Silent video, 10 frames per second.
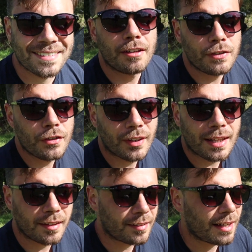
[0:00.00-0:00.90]
If you
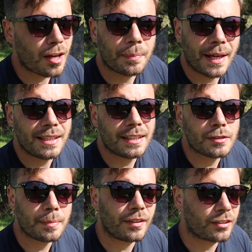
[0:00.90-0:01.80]
set this tent up a
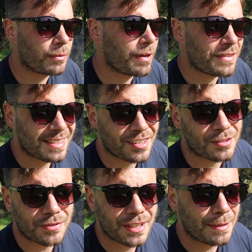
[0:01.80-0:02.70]
little bit skew, it
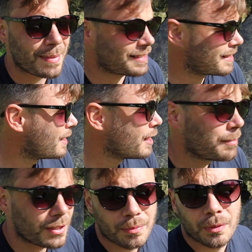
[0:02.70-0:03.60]
doesn't really matter,
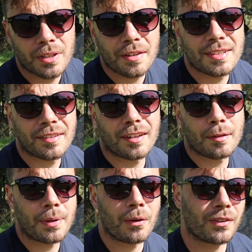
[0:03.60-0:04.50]
but you will notice that
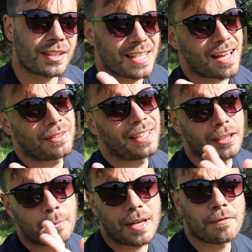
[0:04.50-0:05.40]
the poles actually have a
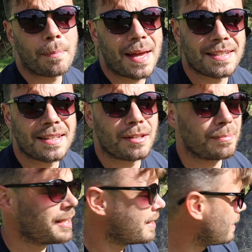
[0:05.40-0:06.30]
little bit of a bend in them.